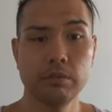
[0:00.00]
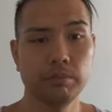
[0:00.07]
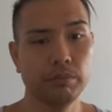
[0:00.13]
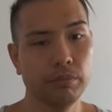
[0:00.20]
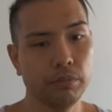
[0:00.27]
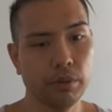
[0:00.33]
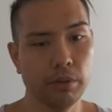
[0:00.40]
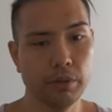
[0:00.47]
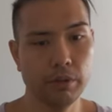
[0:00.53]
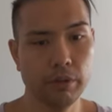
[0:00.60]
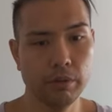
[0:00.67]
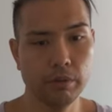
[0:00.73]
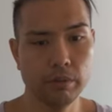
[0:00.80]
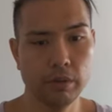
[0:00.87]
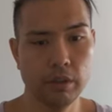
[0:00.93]
There you
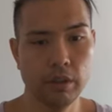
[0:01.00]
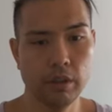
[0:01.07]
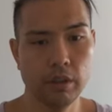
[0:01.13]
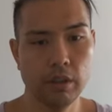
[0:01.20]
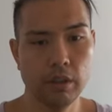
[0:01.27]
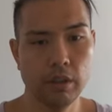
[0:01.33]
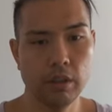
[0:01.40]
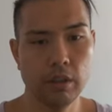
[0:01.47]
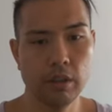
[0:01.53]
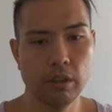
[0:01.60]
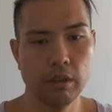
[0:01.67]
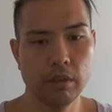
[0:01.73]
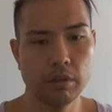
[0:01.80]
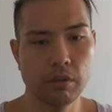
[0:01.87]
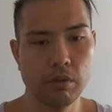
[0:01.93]
go.
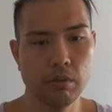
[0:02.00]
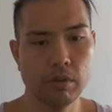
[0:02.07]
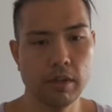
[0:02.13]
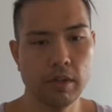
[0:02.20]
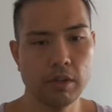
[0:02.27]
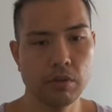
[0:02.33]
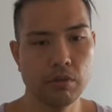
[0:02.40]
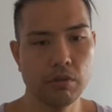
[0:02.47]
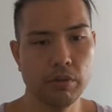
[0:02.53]
Let's go task three,